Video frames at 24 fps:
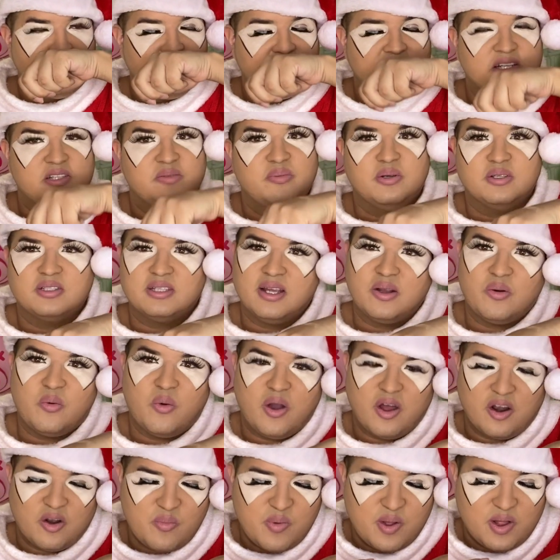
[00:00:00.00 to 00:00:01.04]
but it smells like
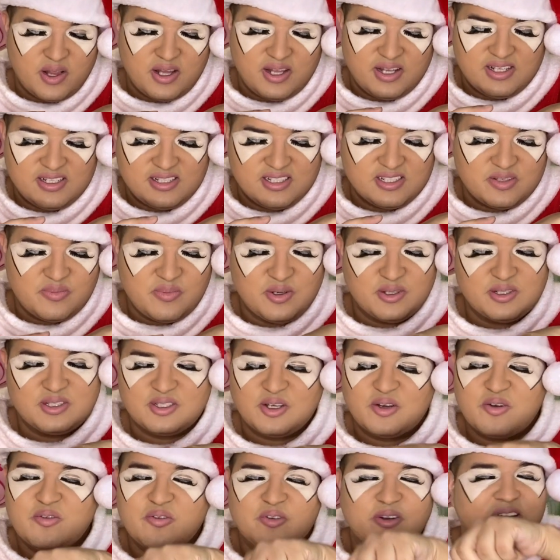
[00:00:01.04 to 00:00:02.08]
watermelon and it just smells
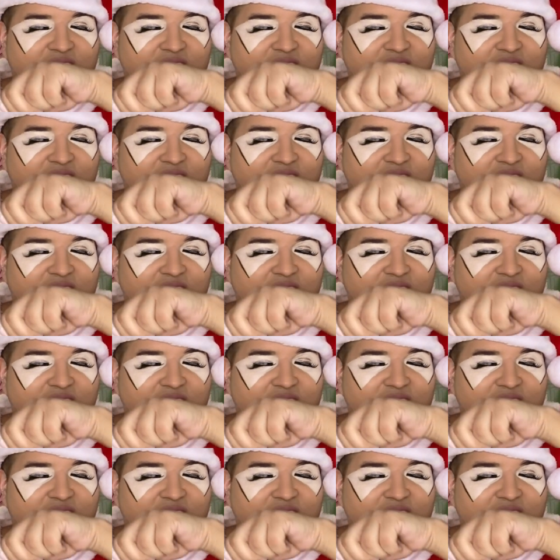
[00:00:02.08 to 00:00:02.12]
so